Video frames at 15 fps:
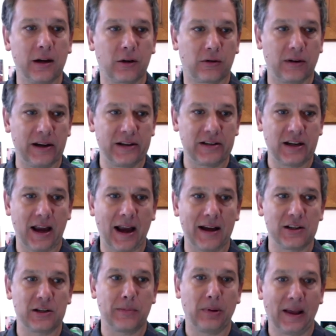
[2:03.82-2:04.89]
to
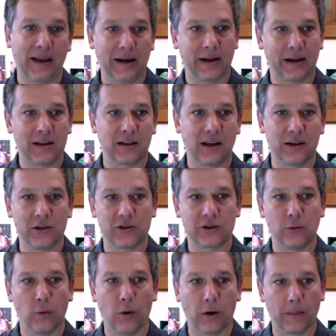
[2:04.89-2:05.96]
increase as the planet
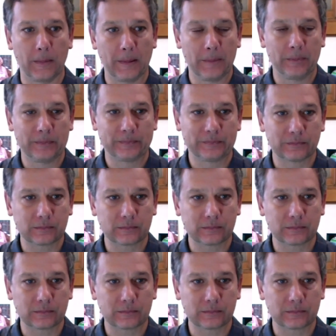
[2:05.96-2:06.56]
continues to warm.